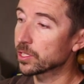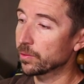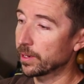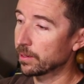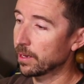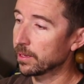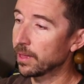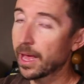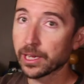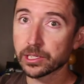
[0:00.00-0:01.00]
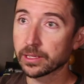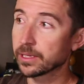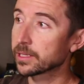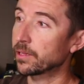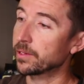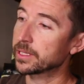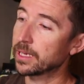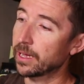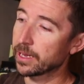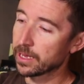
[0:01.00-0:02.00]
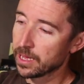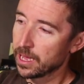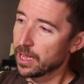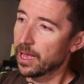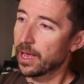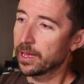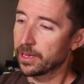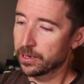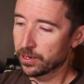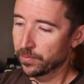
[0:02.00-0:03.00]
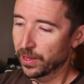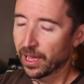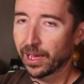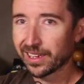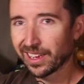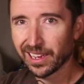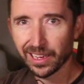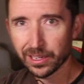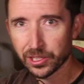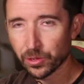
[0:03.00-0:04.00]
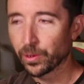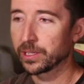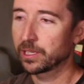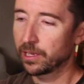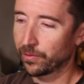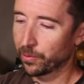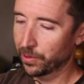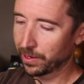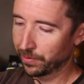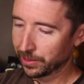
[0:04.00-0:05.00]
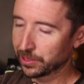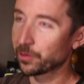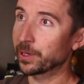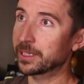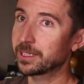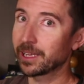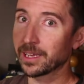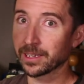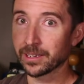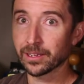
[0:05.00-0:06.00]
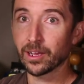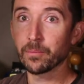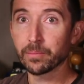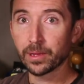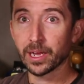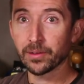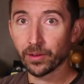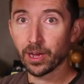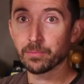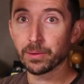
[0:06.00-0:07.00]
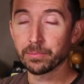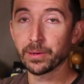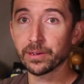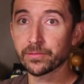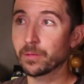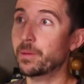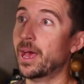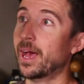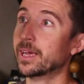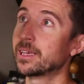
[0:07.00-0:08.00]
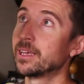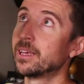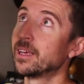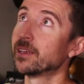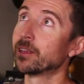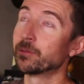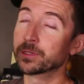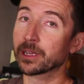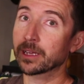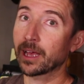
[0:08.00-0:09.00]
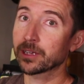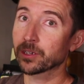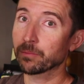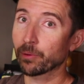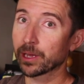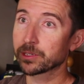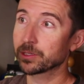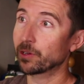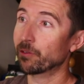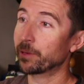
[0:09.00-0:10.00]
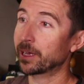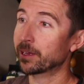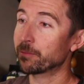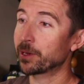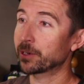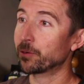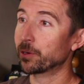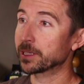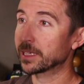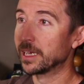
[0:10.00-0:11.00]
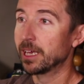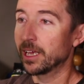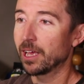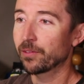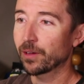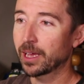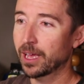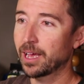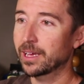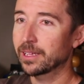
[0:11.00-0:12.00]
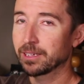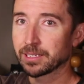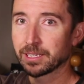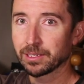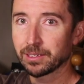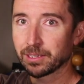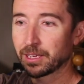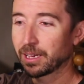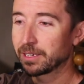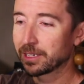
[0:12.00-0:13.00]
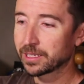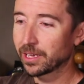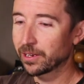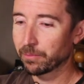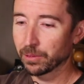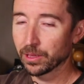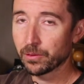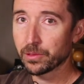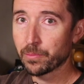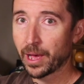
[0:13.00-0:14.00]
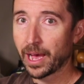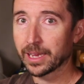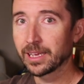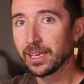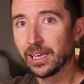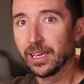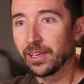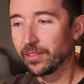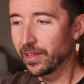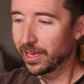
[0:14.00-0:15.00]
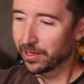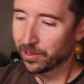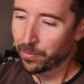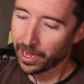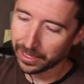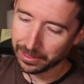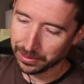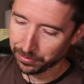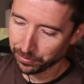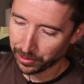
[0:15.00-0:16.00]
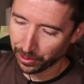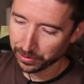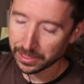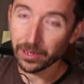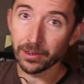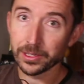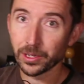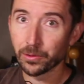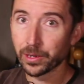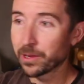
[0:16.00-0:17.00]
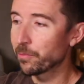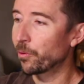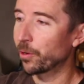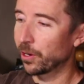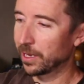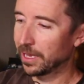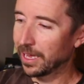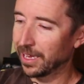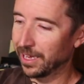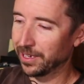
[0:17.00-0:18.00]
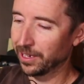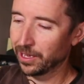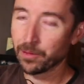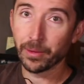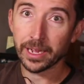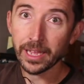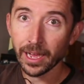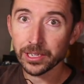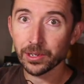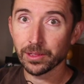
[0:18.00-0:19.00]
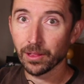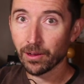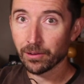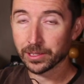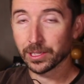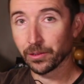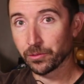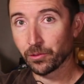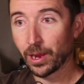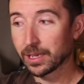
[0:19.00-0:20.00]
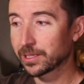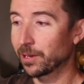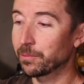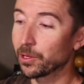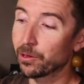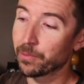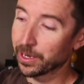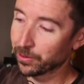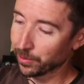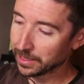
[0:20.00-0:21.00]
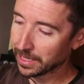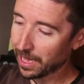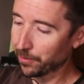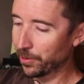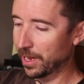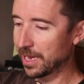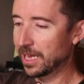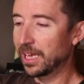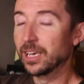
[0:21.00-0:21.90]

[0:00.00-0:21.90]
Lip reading: So I lashed this to the side, and I kind of had a choice. If I wanted this to extend kind of up above the pack, then it was gonna catch on branches over my head and make noise. If I had it kind of descending below the pack, then the pack doesn't, you know, sit on its own anymore, and it might catch on logs and other grass down below and make noise that way.